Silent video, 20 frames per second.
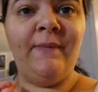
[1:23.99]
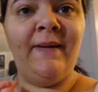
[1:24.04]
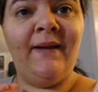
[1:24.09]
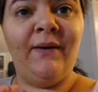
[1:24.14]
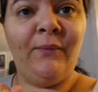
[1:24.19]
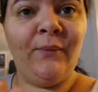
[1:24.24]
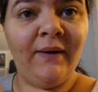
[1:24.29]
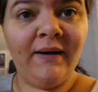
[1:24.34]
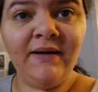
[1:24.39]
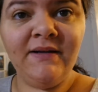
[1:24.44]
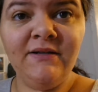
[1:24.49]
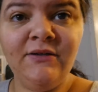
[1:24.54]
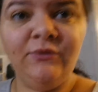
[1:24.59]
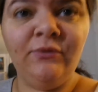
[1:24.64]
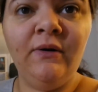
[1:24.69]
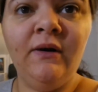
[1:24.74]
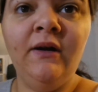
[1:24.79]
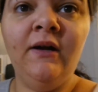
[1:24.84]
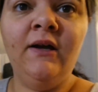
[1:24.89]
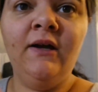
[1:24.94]
matter what I
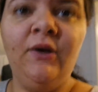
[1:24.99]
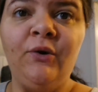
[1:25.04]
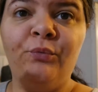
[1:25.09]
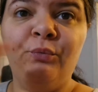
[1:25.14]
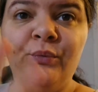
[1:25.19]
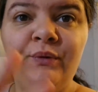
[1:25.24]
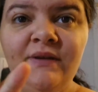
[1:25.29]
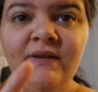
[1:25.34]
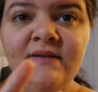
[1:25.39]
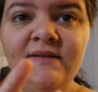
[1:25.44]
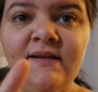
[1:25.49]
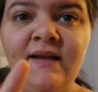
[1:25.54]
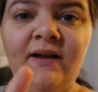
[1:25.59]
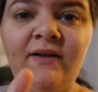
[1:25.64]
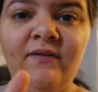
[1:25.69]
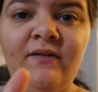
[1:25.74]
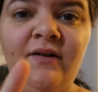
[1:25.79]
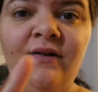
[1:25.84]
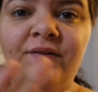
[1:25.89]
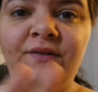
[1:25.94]
do with the
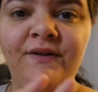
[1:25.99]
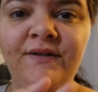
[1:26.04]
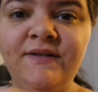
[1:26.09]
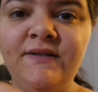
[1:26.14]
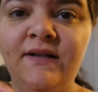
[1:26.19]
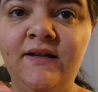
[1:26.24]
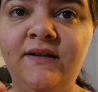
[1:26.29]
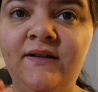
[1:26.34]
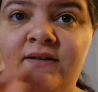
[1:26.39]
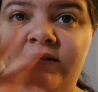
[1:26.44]
sound on this